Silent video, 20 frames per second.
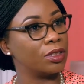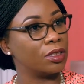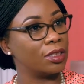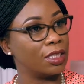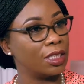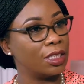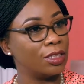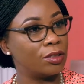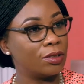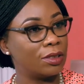
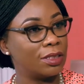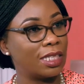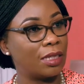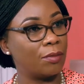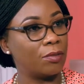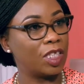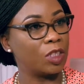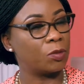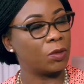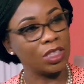into Zambia,
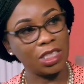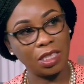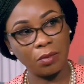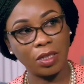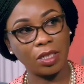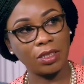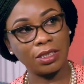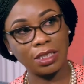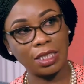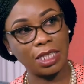especially
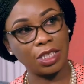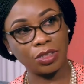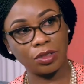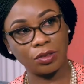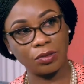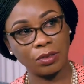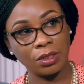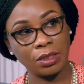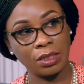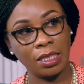
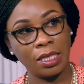multinationals